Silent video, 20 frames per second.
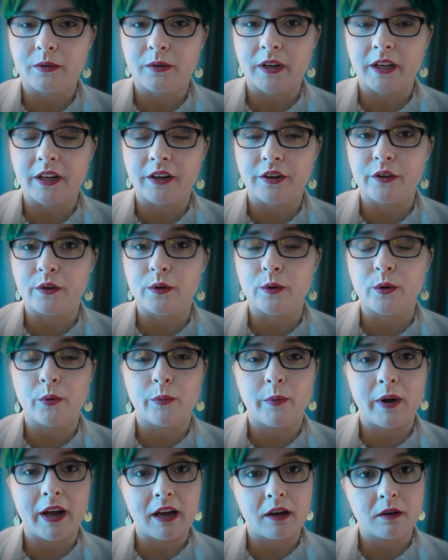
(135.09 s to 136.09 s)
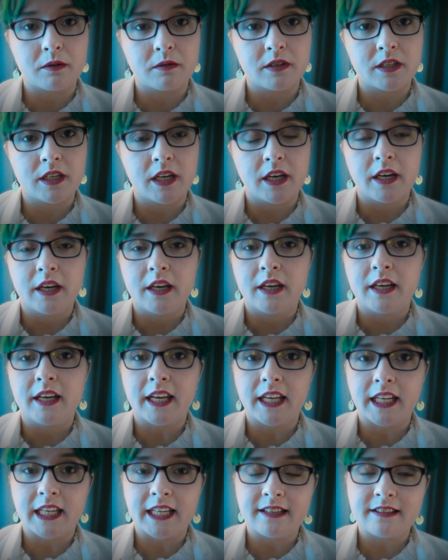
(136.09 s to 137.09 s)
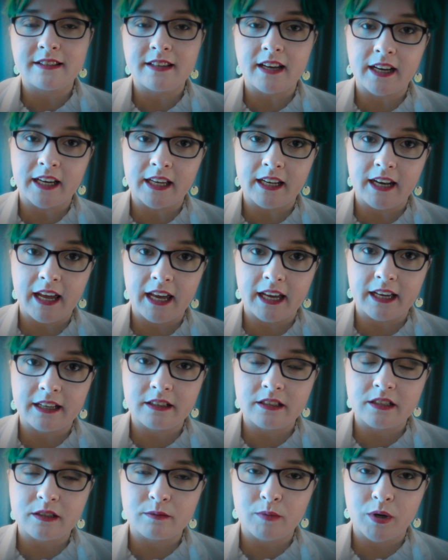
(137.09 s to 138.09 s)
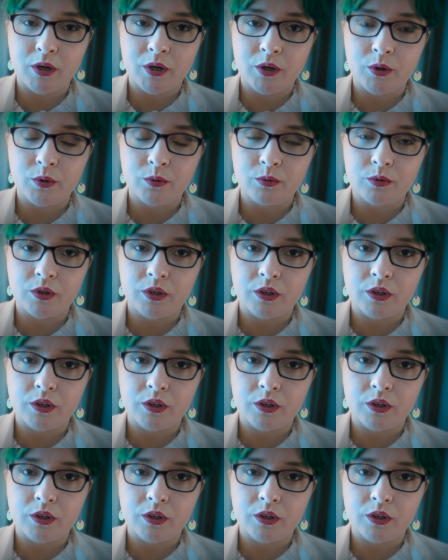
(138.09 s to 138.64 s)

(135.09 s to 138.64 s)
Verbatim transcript: Alright, are you around any secondhand smoke?